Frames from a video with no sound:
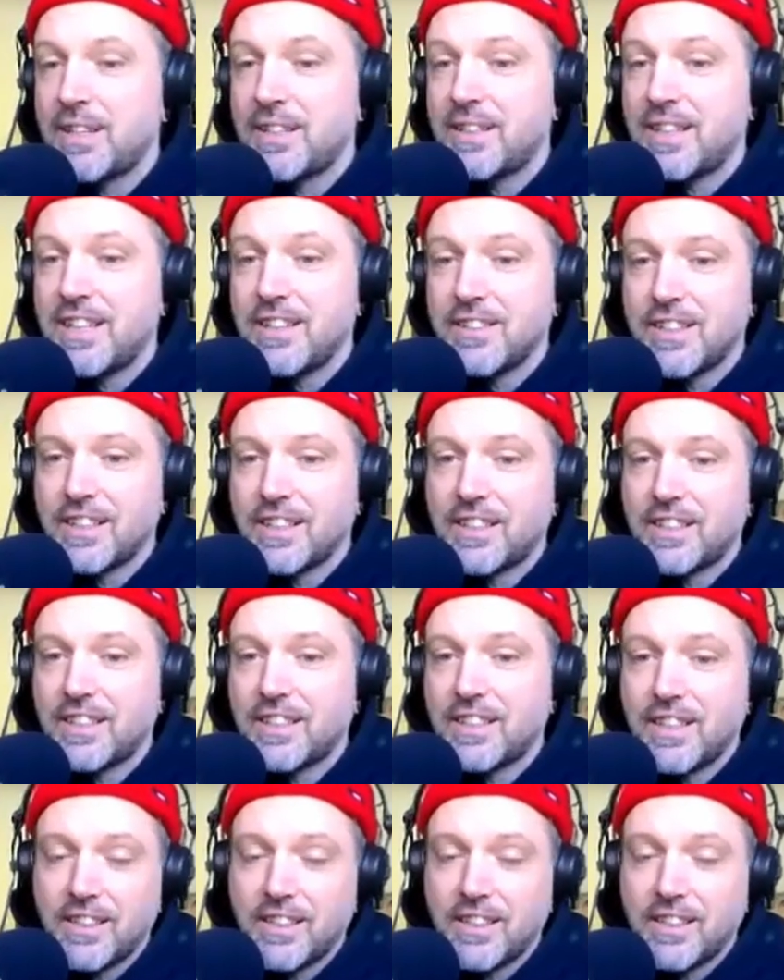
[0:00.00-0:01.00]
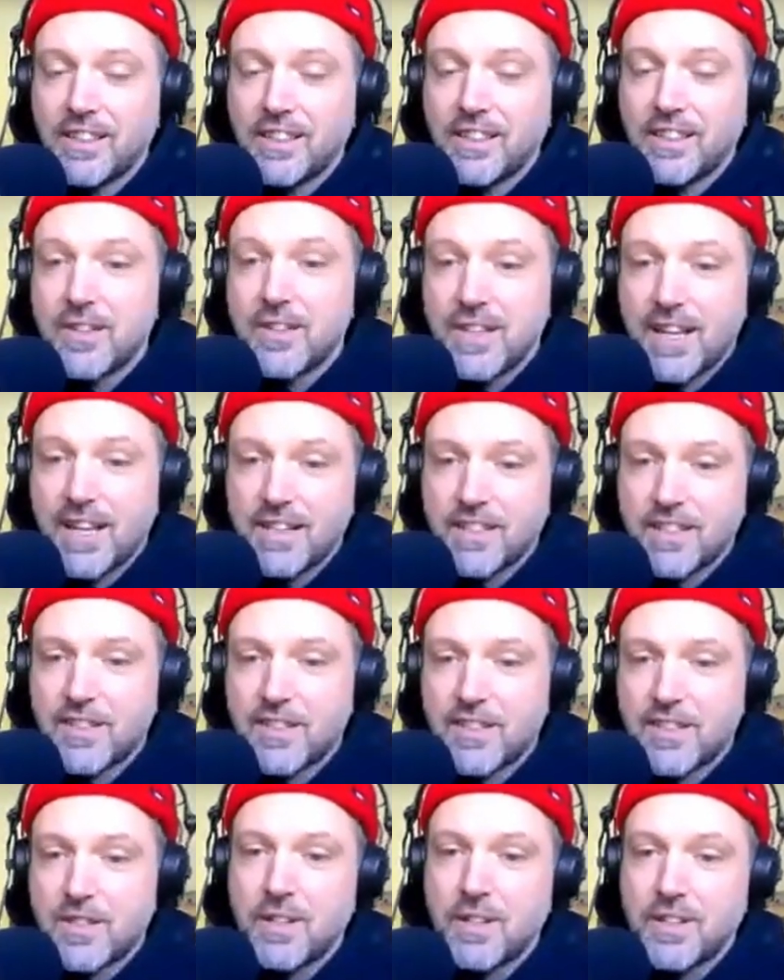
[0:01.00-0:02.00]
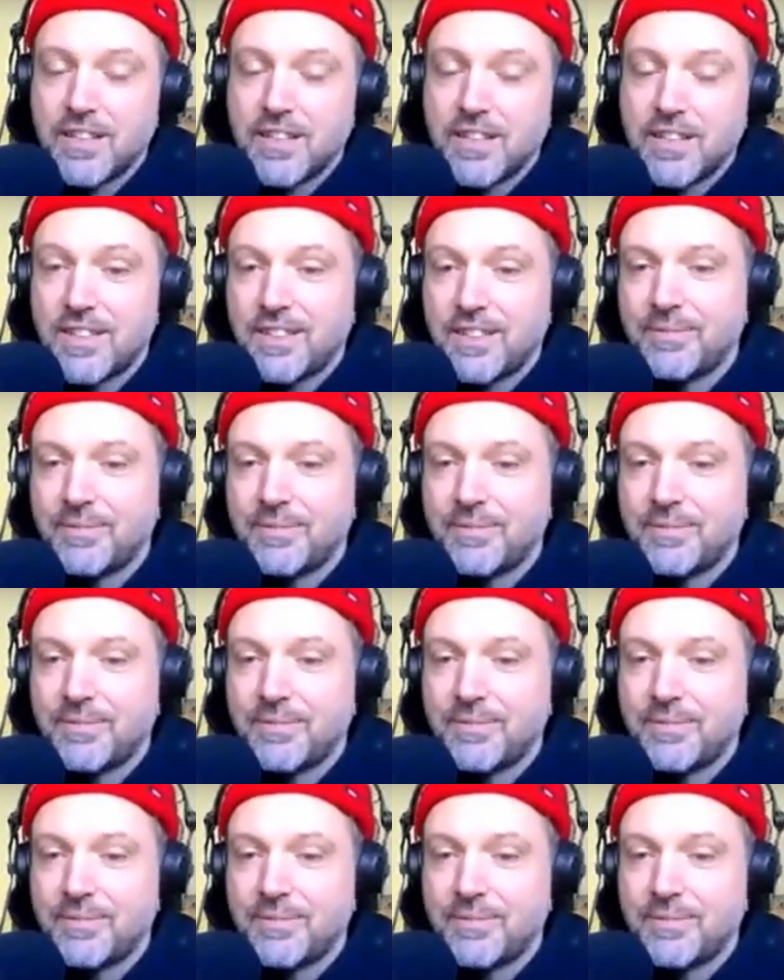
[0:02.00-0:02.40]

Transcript: and healing can come out of that experience.